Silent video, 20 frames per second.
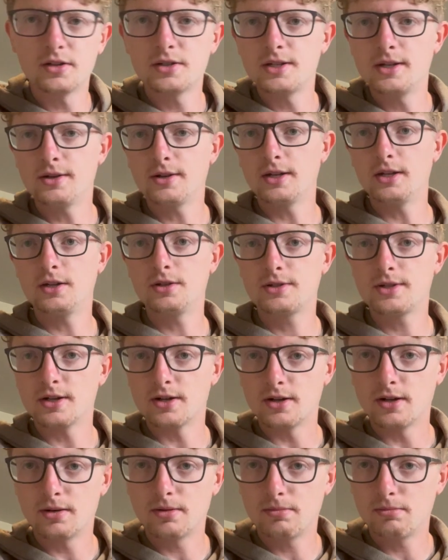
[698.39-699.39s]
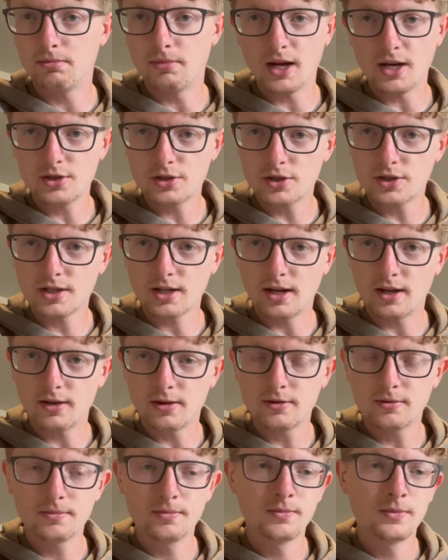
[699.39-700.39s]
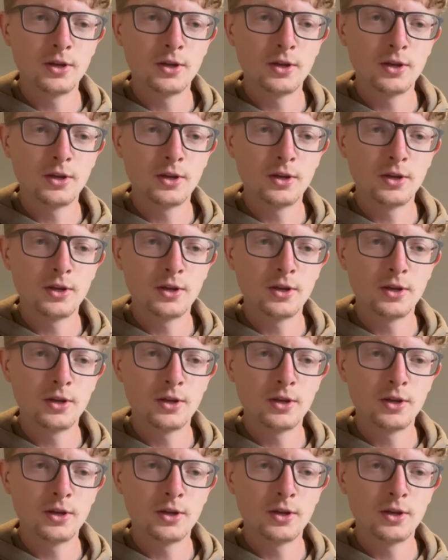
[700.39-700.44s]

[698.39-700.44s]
So you can use your major scale,